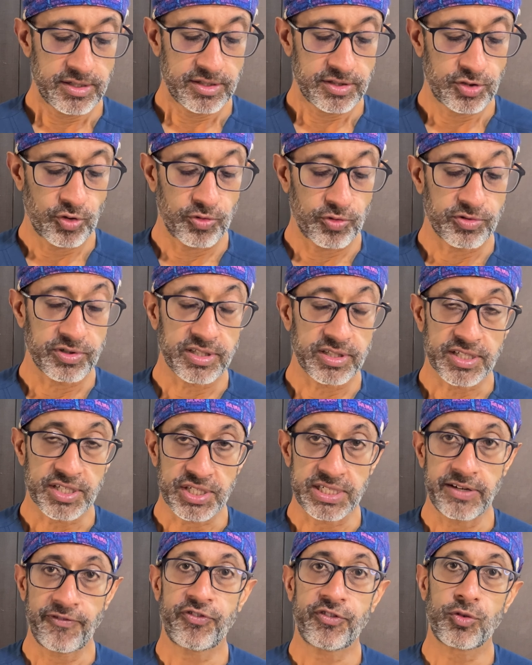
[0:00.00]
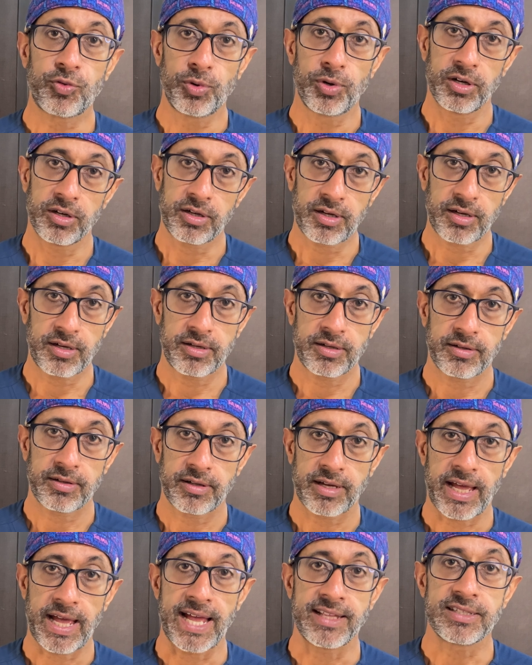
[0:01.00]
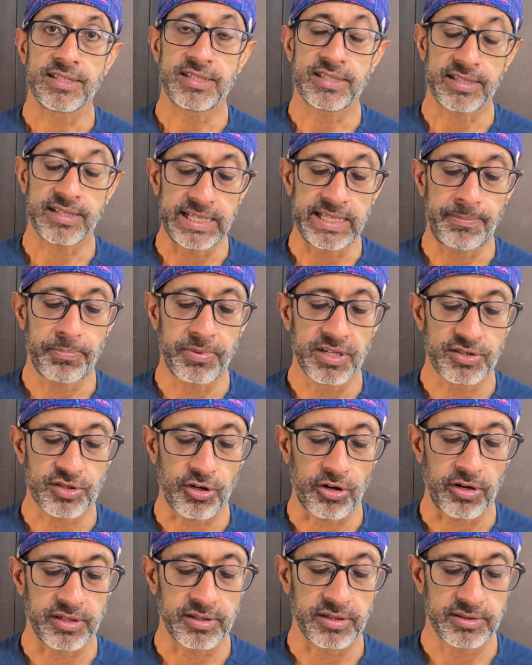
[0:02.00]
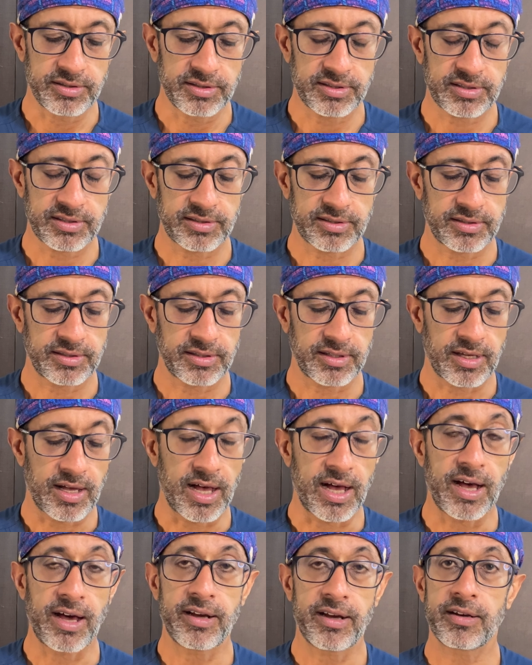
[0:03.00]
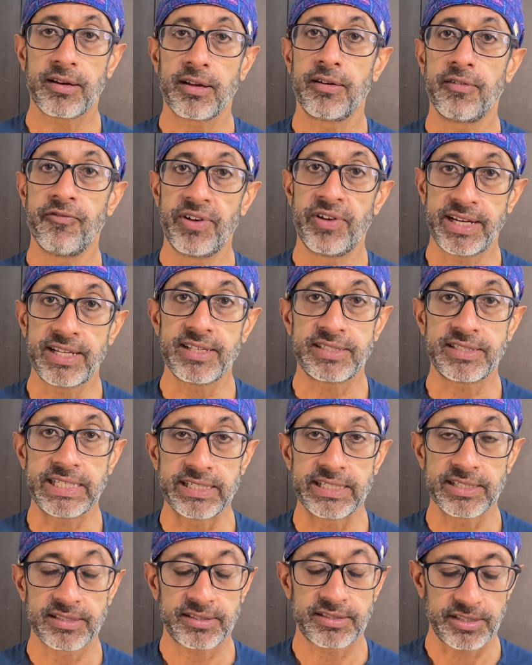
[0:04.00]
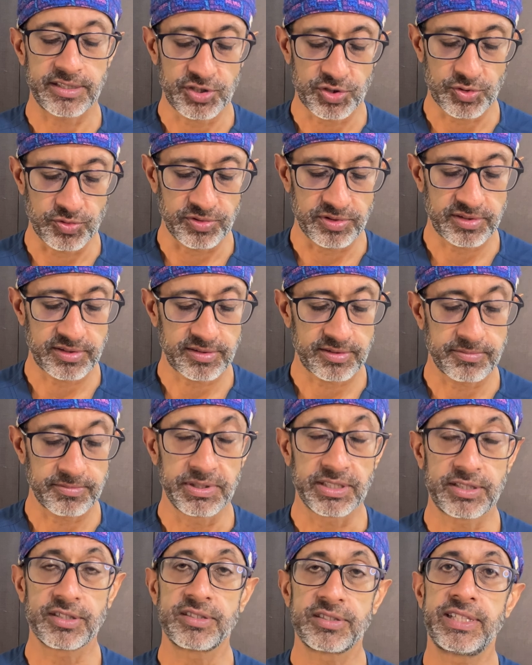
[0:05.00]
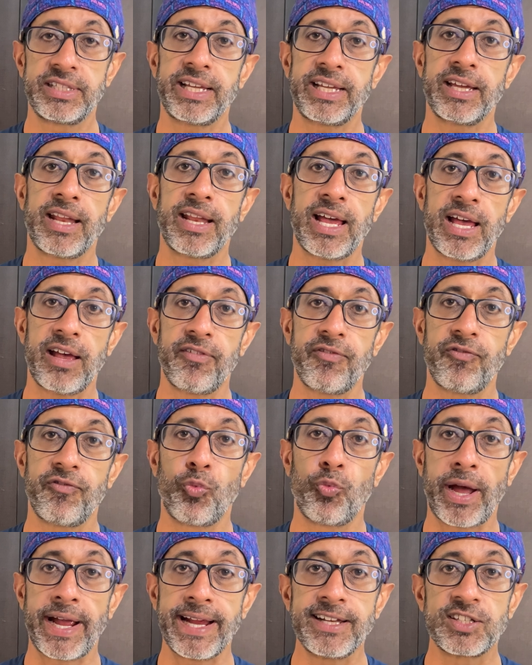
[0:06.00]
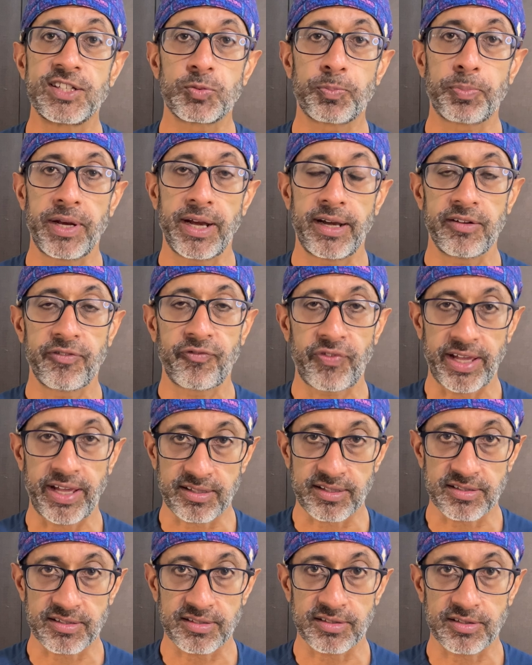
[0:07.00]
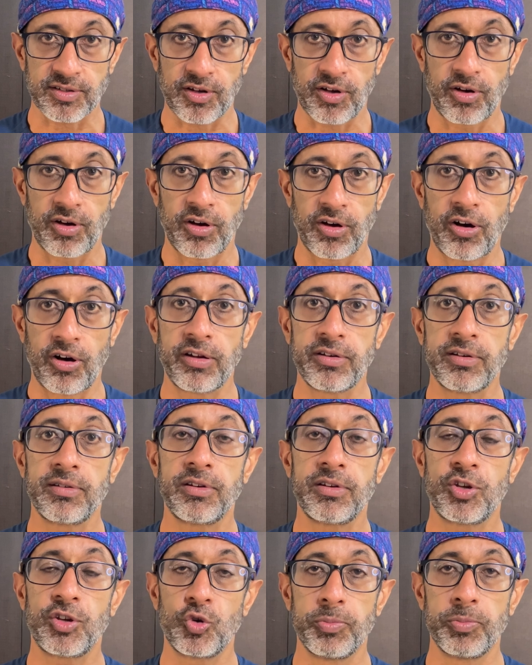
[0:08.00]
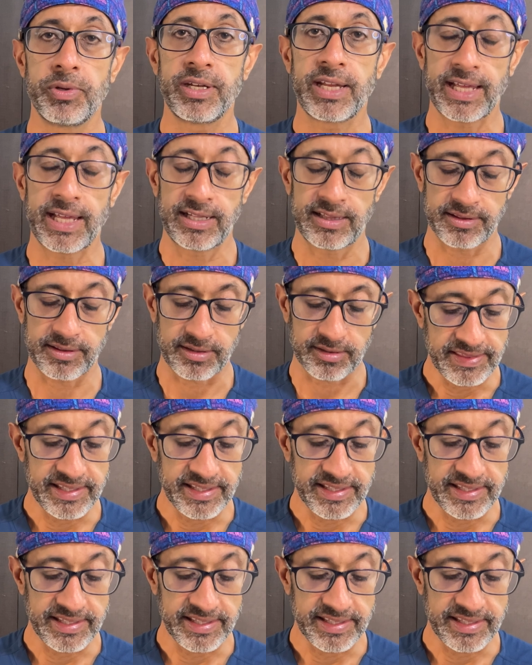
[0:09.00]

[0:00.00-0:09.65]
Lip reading: So shift work and sleep disorders are very serious issues because they can have widespread effects on human health.